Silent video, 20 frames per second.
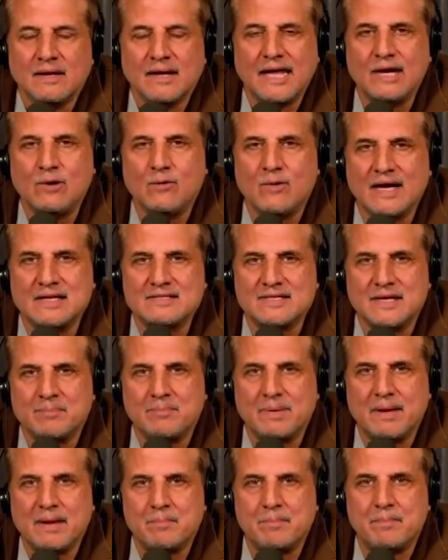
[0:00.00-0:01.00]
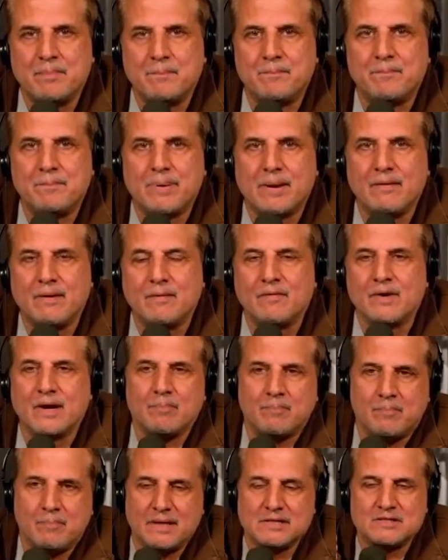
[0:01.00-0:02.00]
Anyways, then a
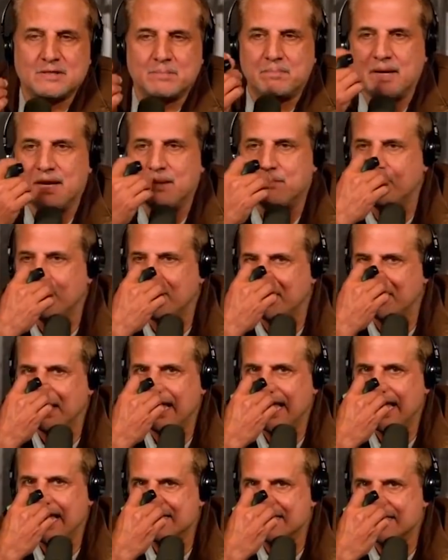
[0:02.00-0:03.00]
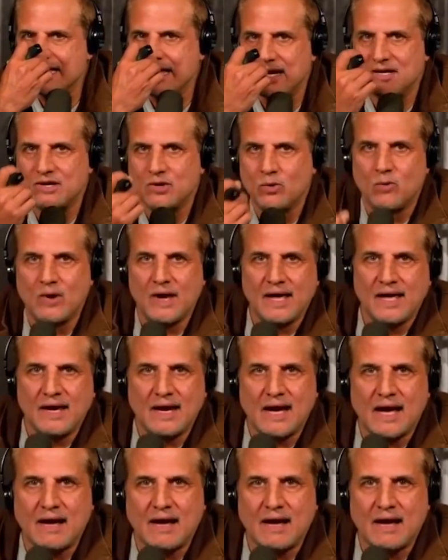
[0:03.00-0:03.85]
bunch of people online started to weigh in.